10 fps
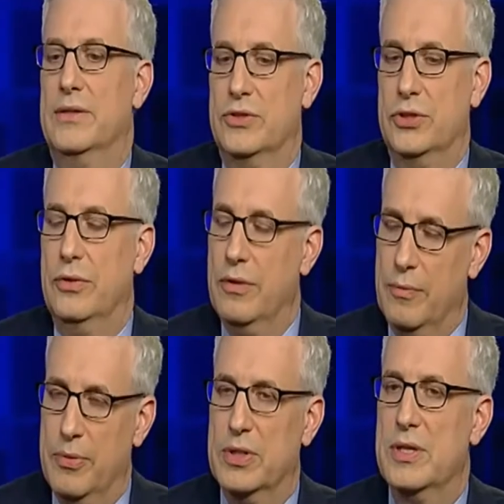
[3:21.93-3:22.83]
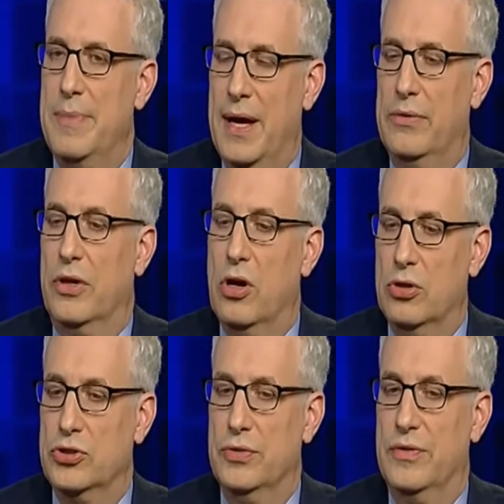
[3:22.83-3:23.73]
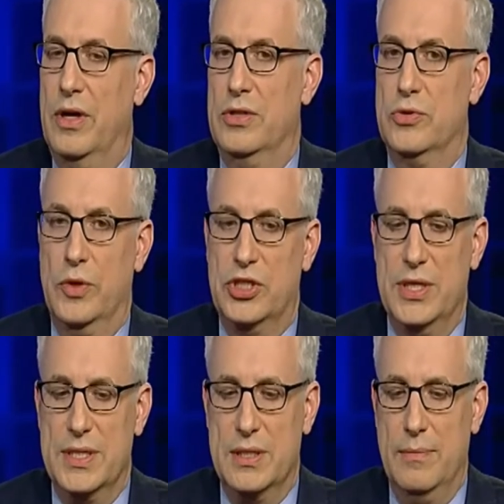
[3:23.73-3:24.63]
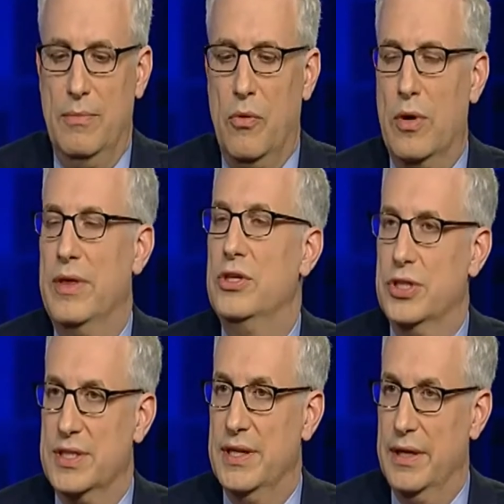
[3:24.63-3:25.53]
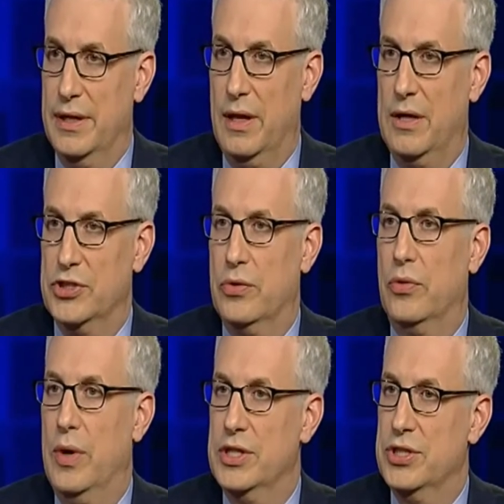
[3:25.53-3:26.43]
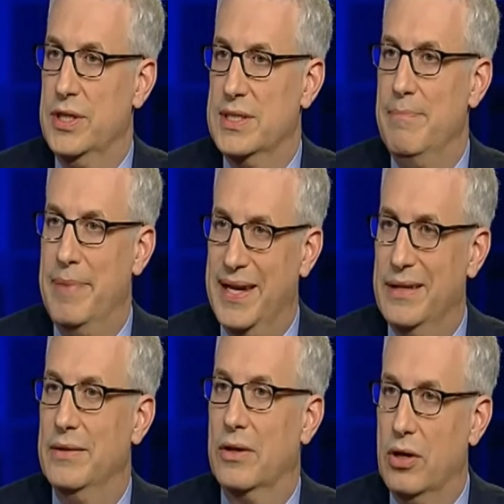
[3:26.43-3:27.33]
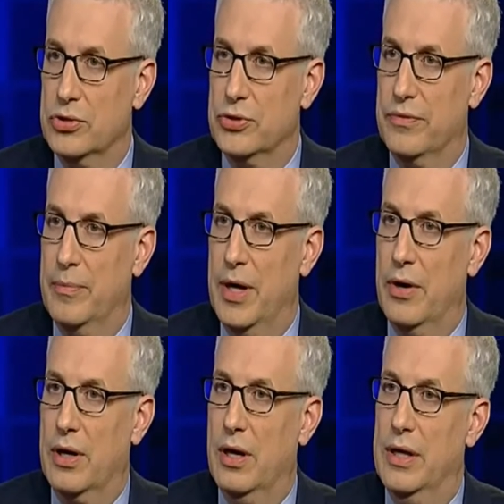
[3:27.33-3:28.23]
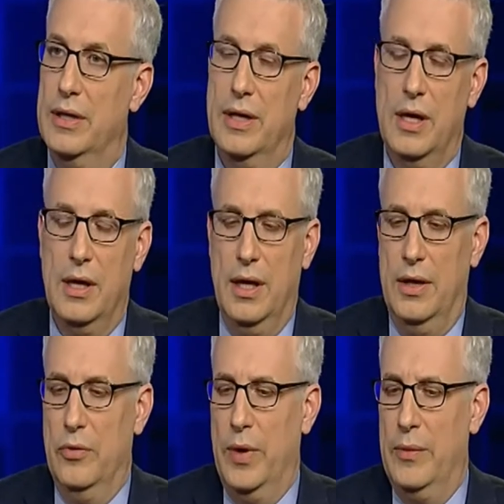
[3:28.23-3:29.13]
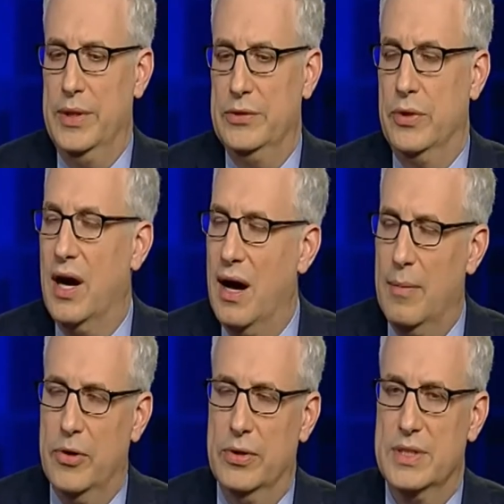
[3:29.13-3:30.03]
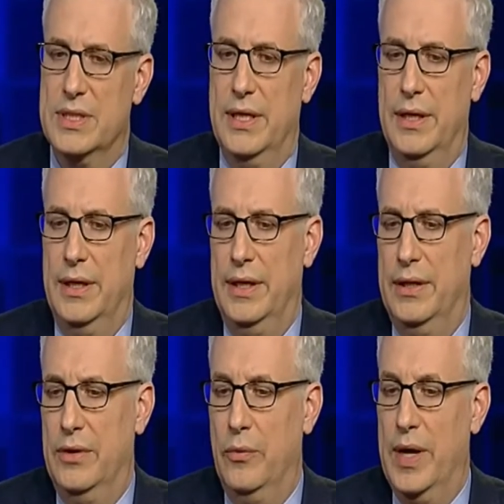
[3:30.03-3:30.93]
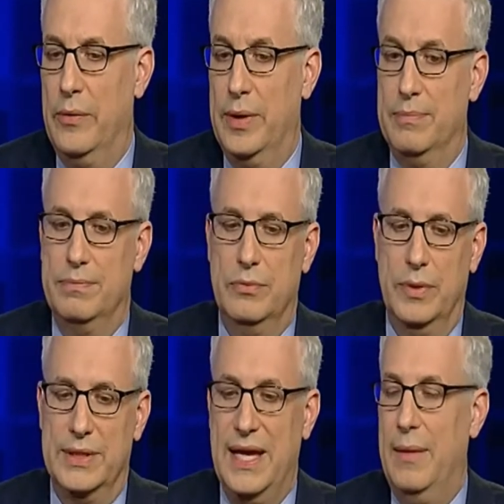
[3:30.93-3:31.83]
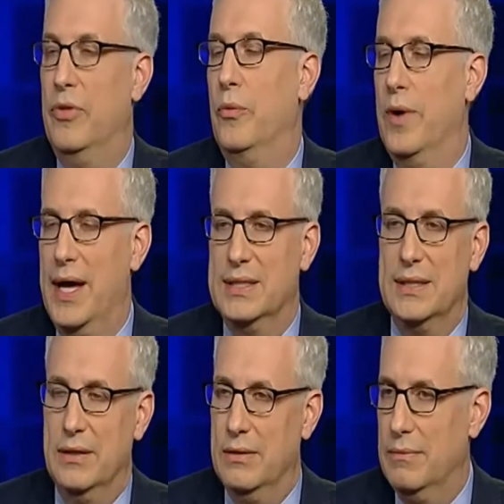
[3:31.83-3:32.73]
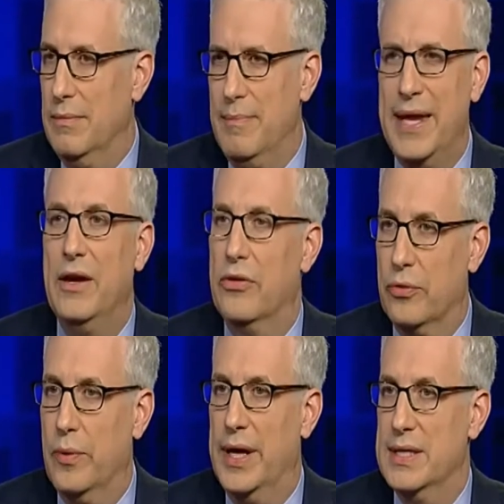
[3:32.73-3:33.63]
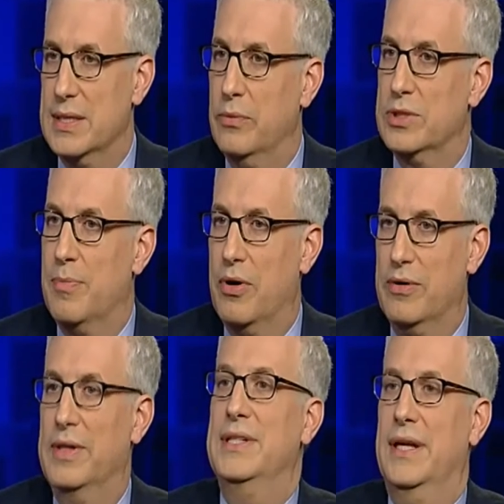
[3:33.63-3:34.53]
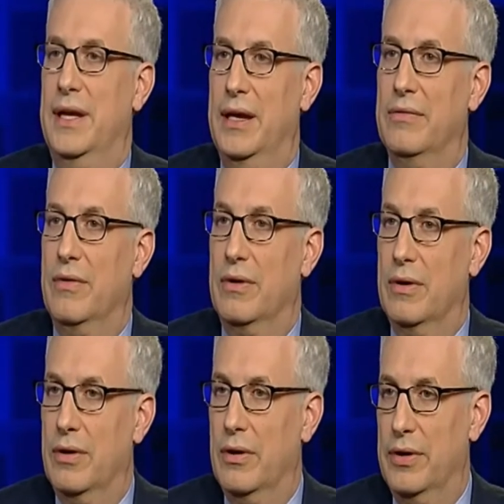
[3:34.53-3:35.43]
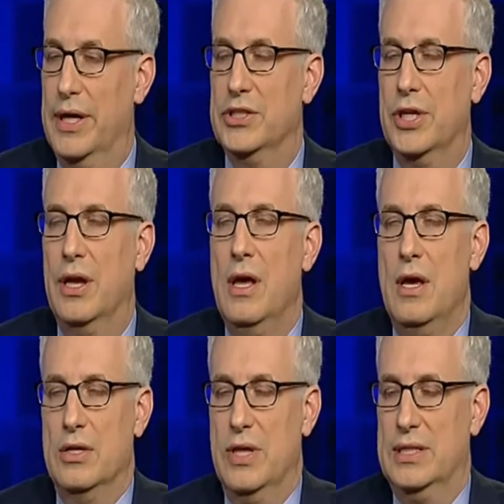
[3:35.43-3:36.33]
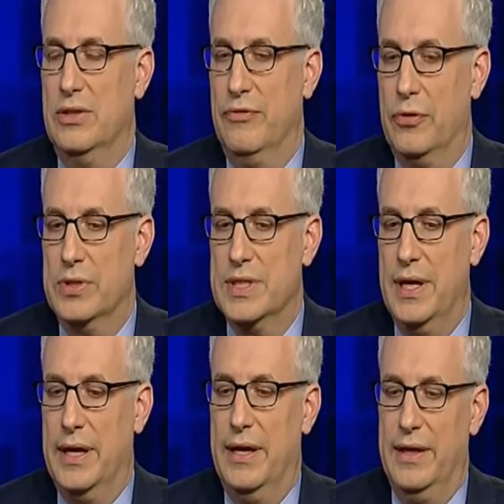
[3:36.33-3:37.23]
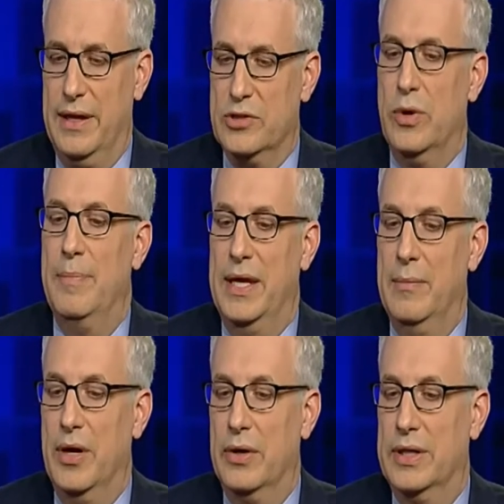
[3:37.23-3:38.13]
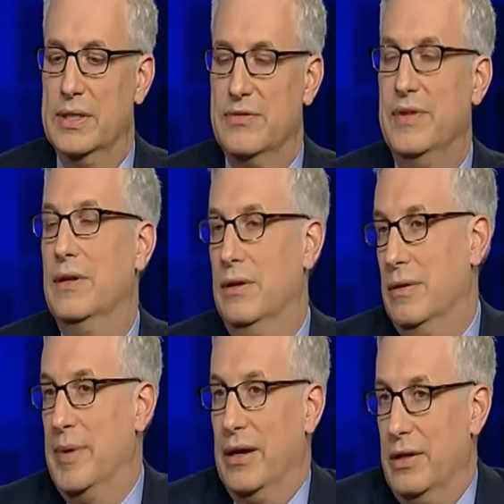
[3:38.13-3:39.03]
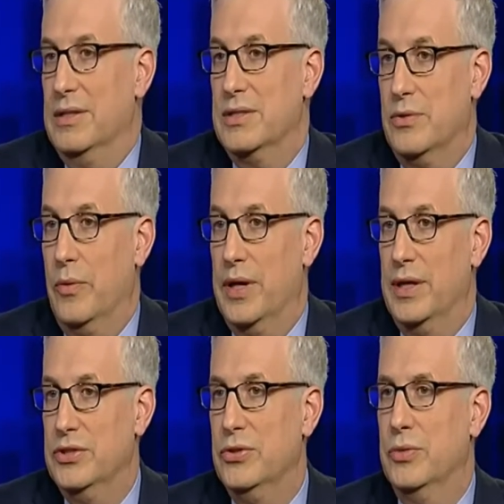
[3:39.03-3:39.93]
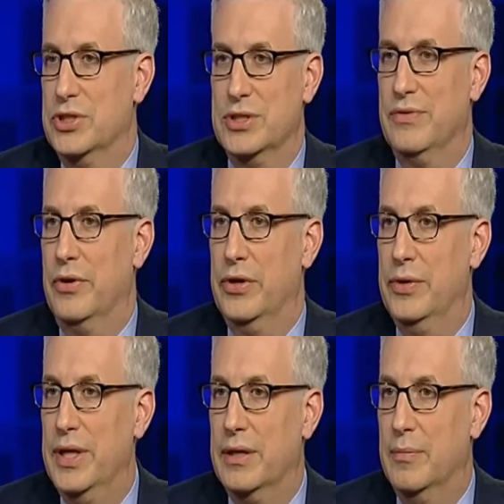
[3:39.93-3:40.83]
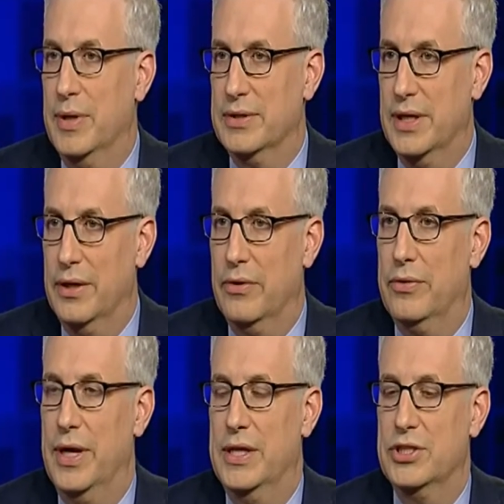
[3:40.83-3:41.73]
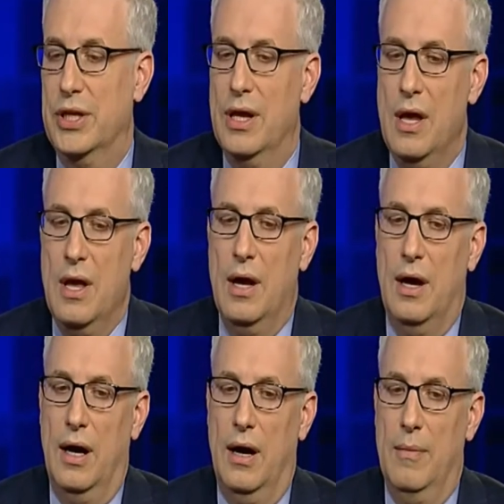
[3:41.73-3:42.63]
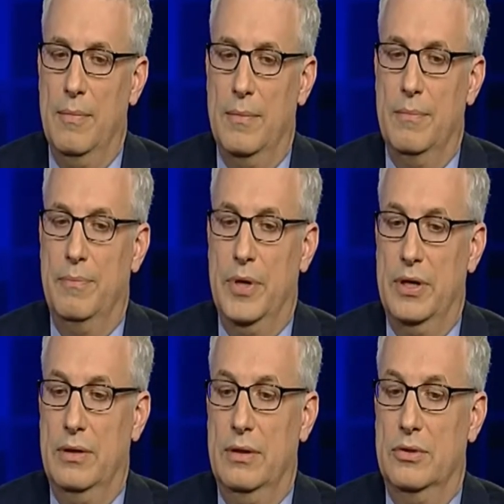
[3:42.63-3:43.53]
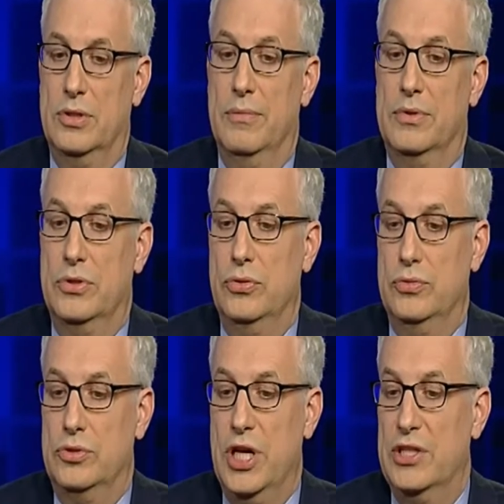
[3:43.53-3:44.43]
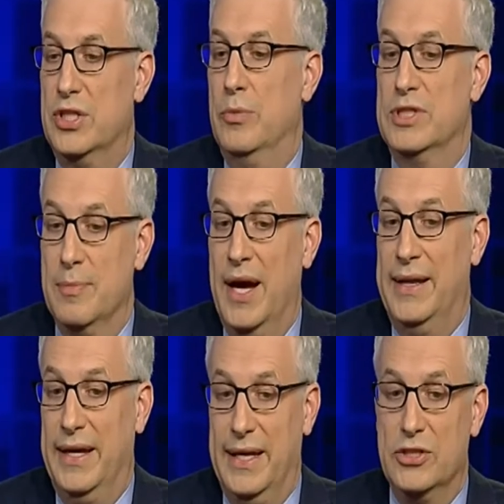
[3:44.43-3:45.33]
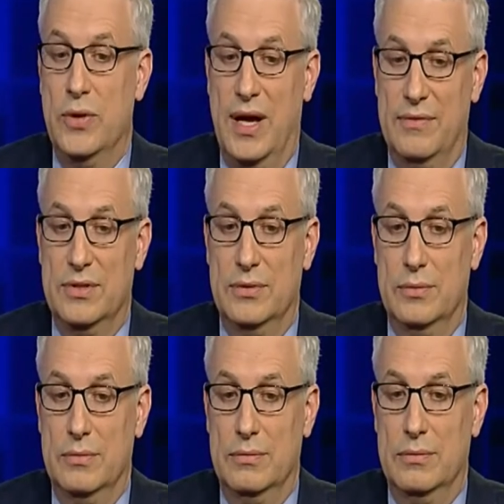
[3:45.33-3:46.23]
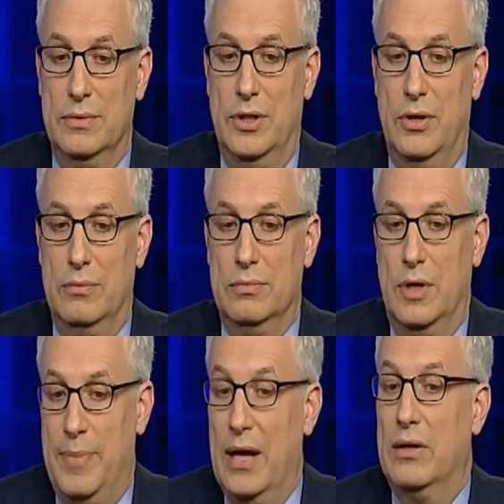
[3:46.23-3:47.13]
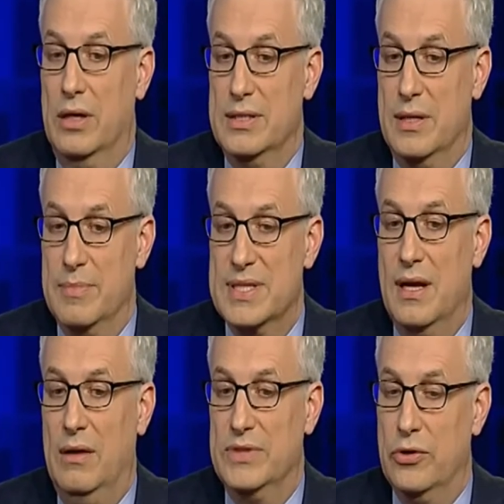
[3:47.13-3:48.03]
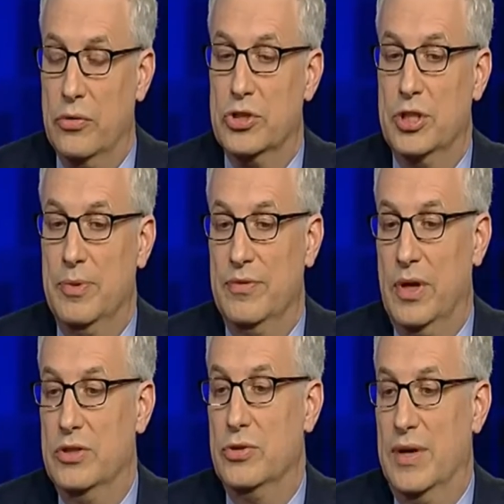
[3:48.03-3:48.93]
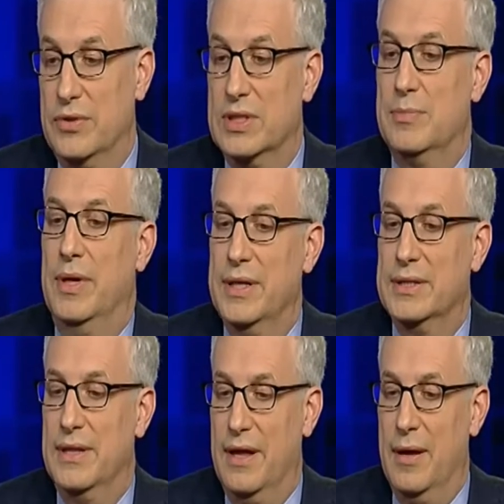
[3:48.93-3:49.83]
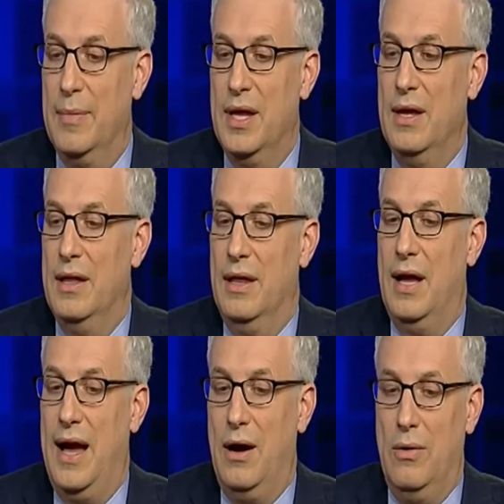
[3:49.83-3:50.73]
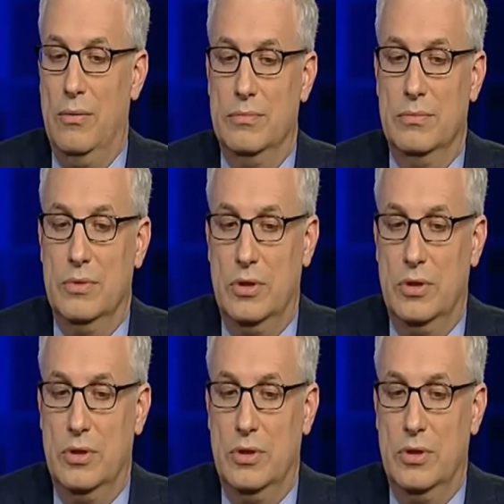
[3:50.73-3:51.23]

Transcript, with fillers: think there's the books about the culture of guns, which is more than just an ideological question. It's embedded in the culture of America, in, in the way we do commerce, in, in the way we, we tame the West, and many other ways it was part of the DNA of our, right. our, our nation. So that's the first thing, and I think that's why many Americans feel about guns the way they do, which is very unique compared to any other nation. Um, but to, to, change someone's mind, I guess you have to, you know, about guns themselves and ownership of guns, you have to explain to them how